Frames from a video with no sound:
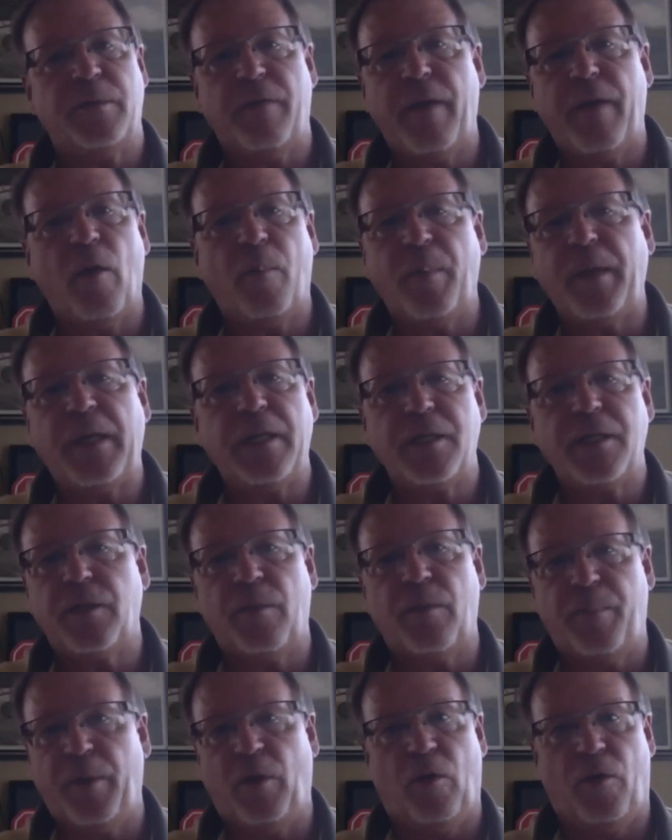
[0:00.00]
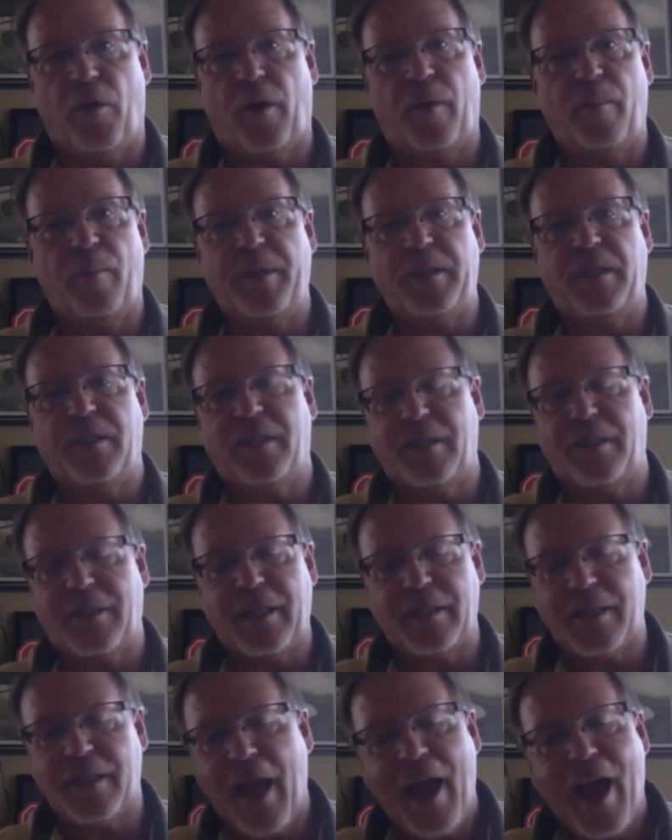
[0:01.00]
of helping us to build our businesses,
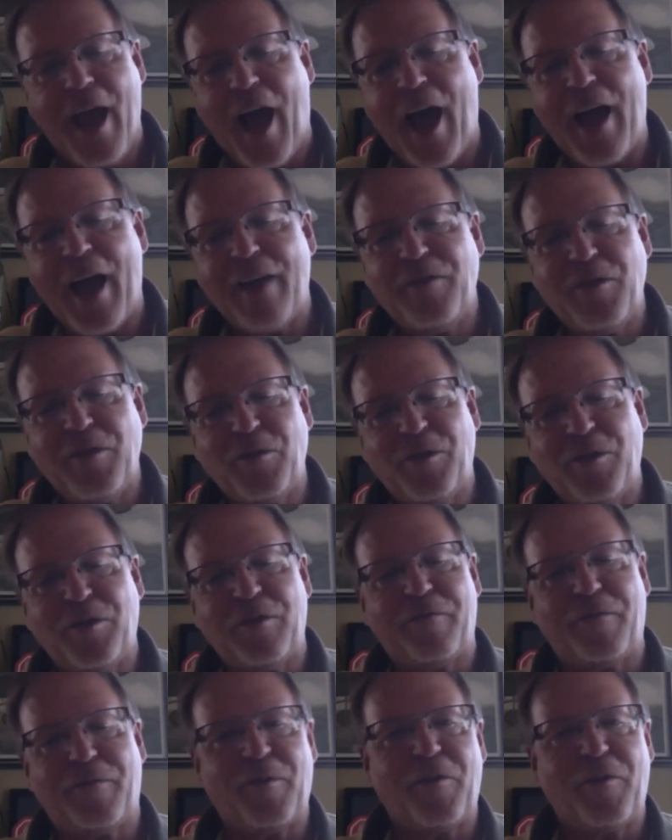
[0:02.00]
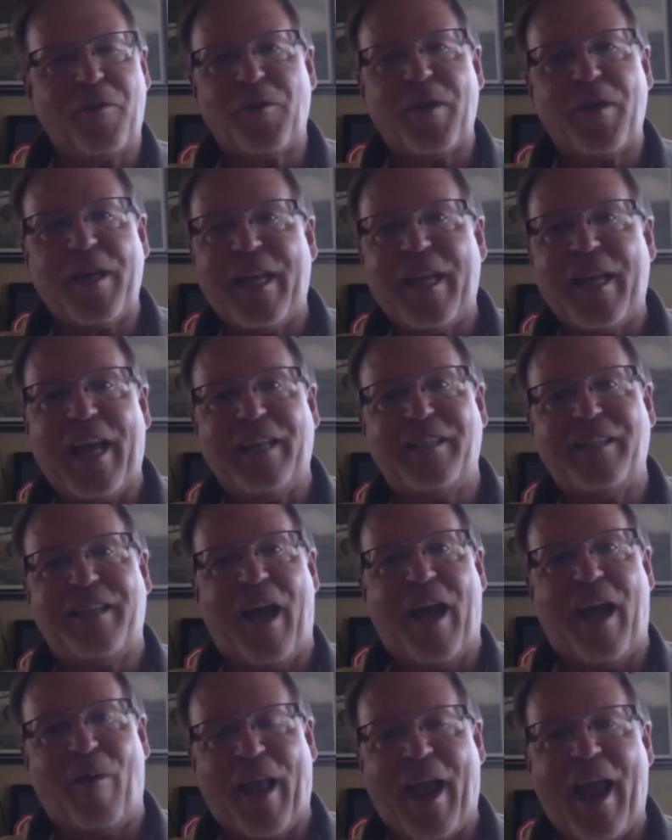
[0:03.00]
because I've used it for 30 days
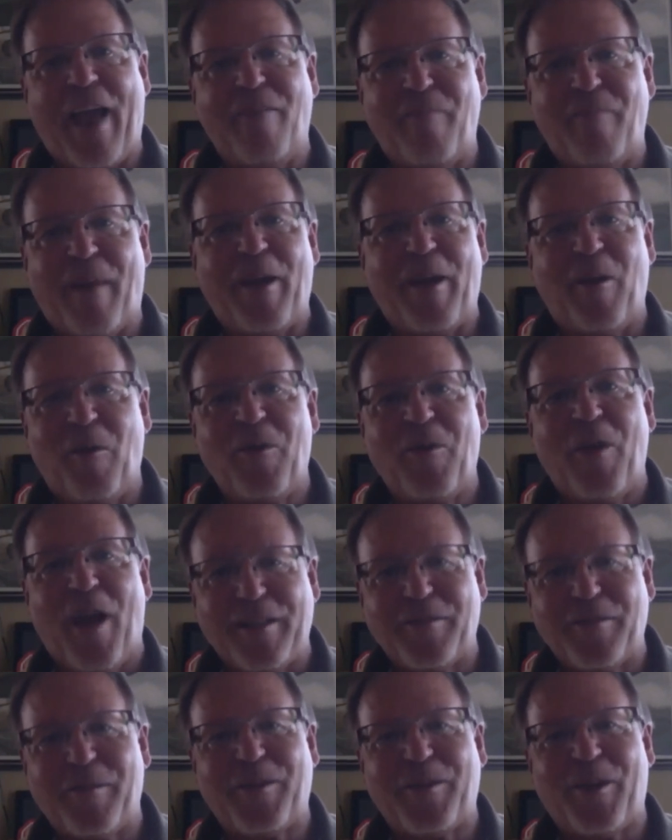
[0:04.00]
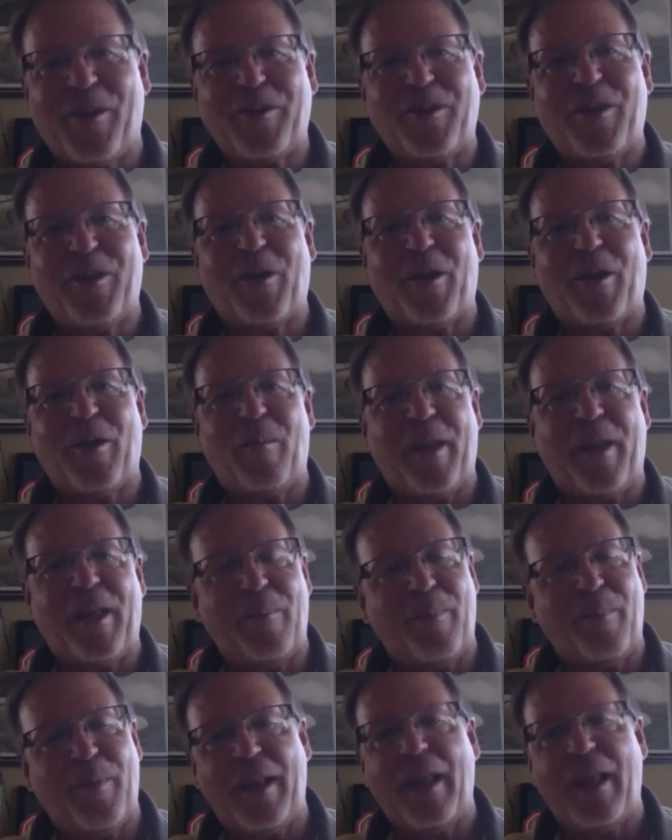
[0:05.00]
now and I have my own thoughts, which I'll share in a
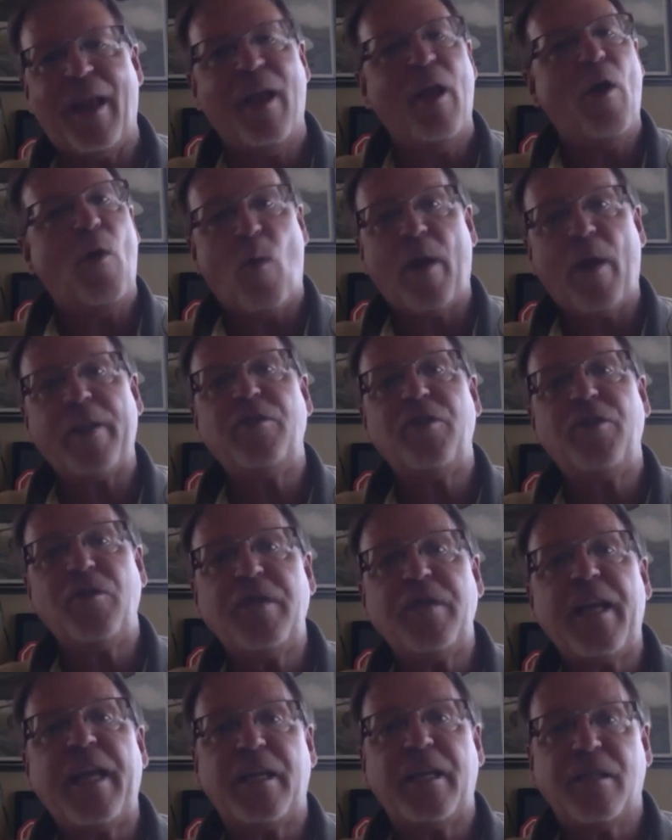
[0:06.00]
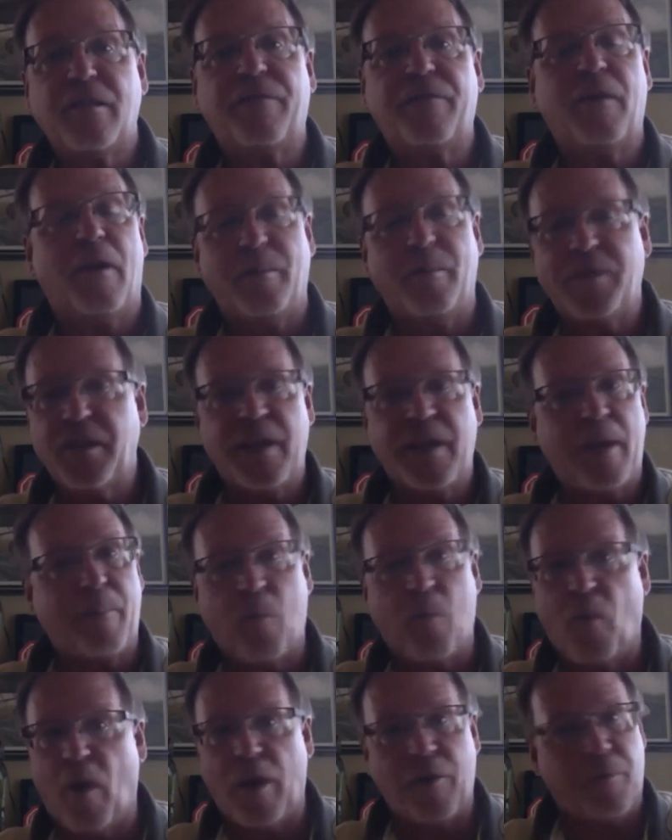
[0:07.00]
minute, but why don't you take us from step
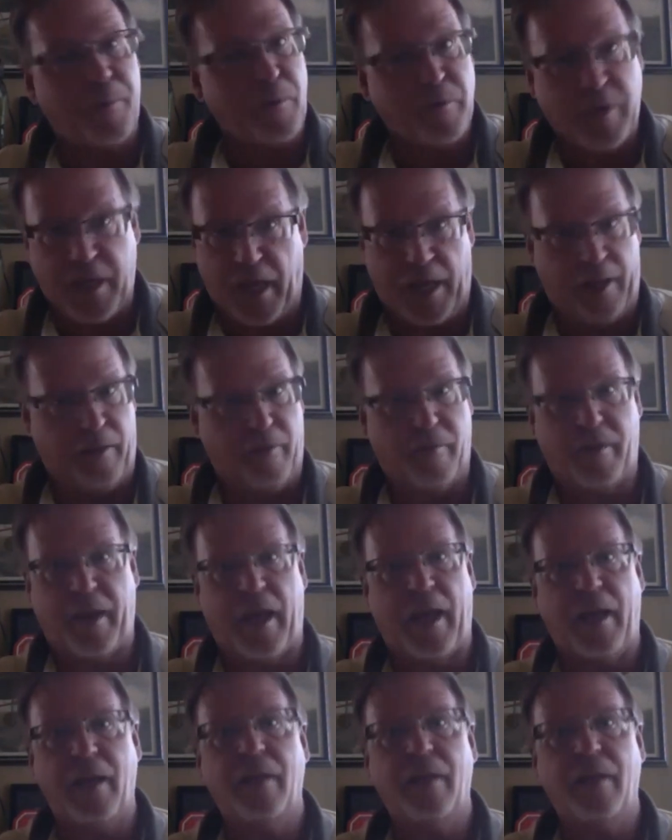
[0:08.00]
1 through 10, okay?